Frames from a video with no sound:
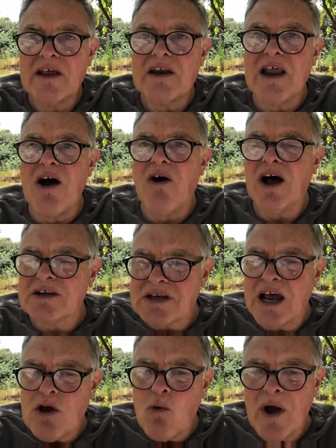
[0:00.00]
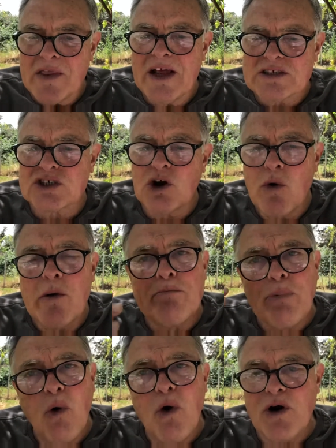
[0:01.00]
Now, I'll tell you why that's so
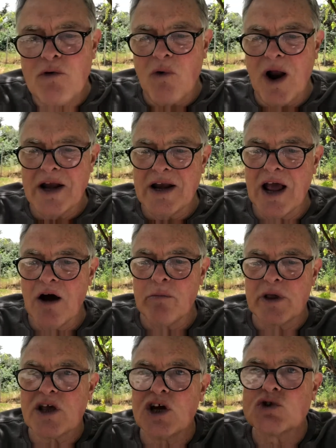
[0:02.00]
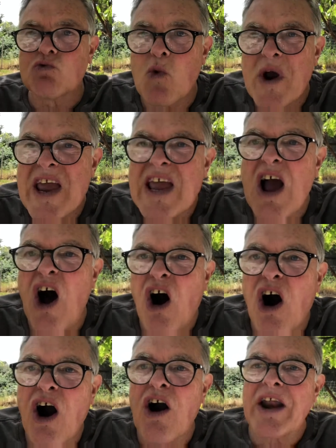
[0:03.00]
important right now, because we
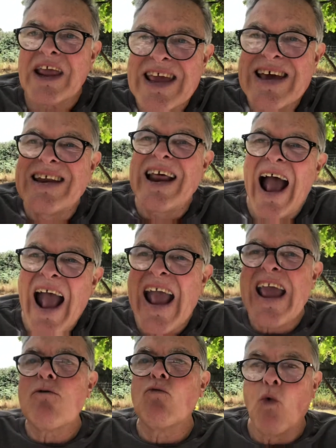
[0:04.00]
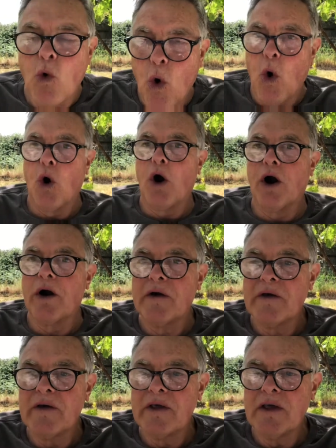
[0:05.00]
are in a war
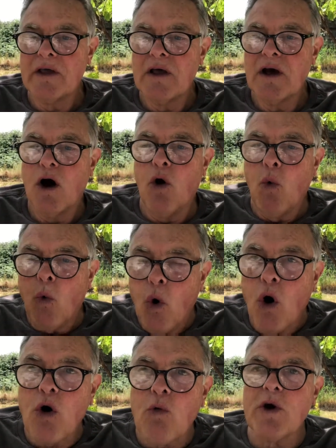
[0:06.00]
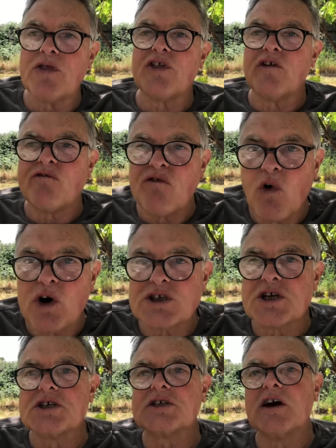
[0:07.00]
with the
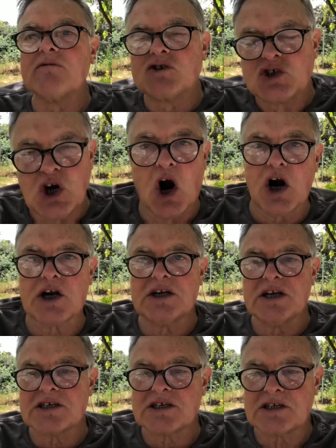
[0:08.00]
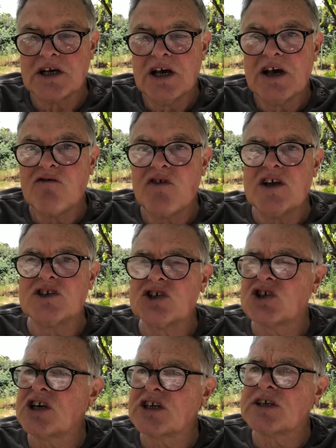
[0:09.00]
forces of darkness.
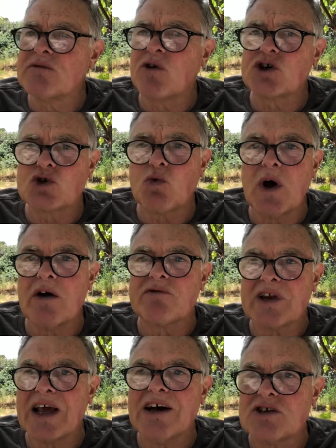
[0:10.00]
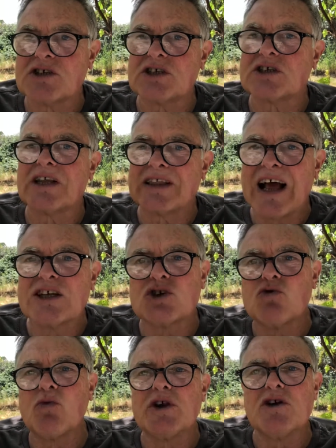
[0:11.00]
Ephesians 6 and verse 12 tells us that
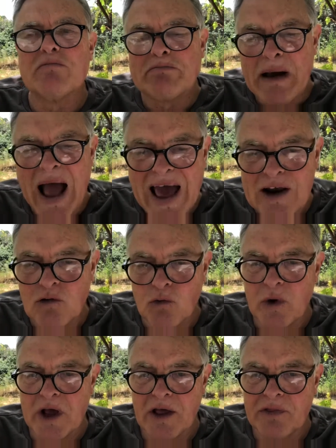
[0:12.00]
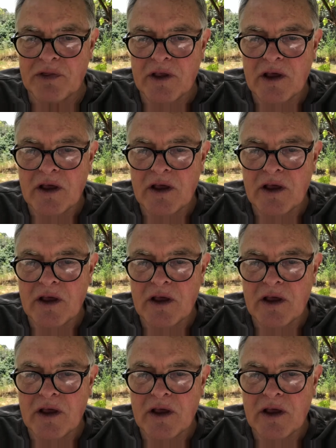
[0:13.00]
that's who we do battle with.